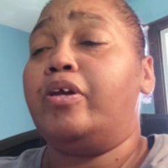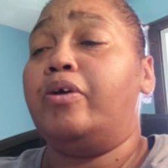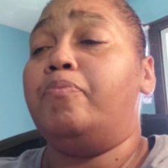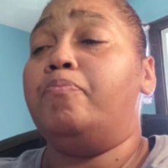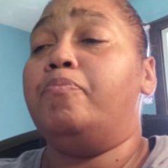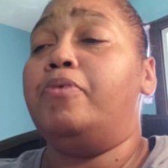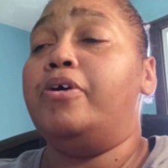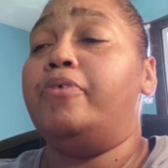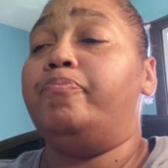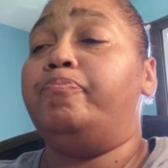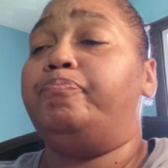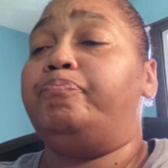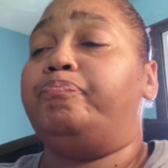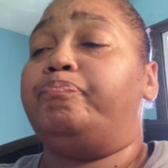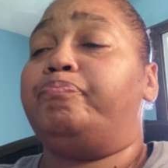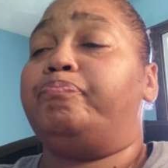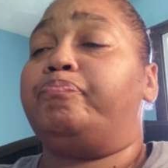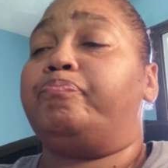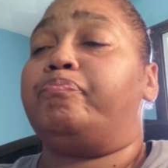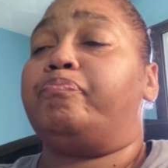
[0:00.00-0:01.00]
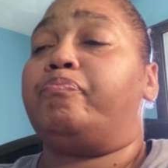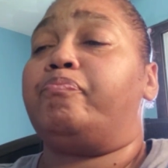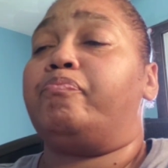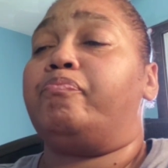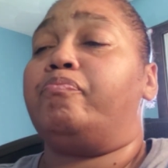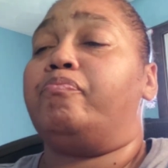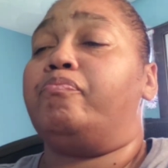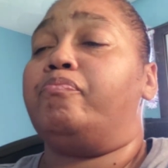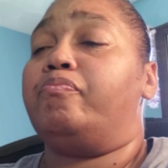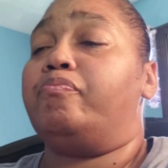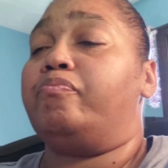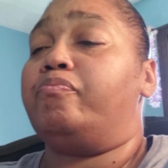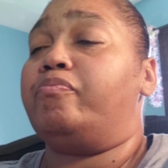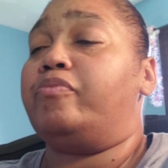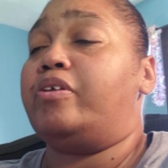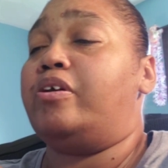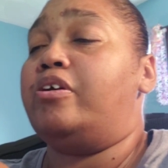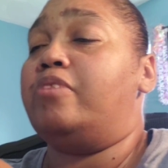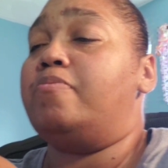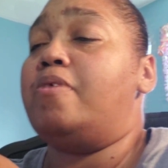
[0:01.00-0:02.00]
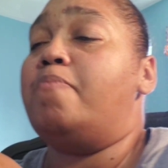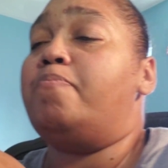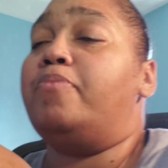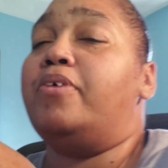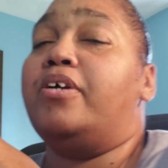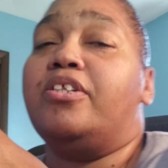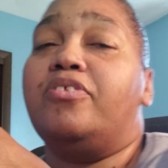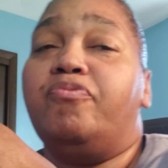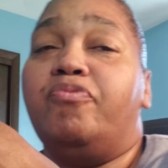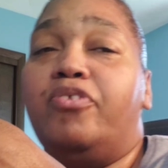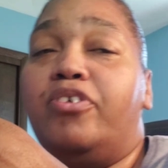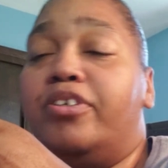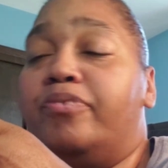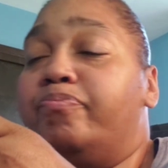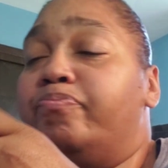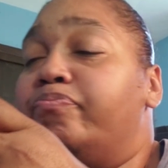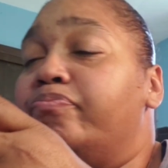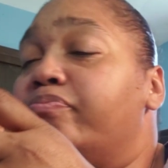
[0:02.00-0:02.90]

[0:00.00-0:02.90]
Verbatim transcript: But, I'm about to explain.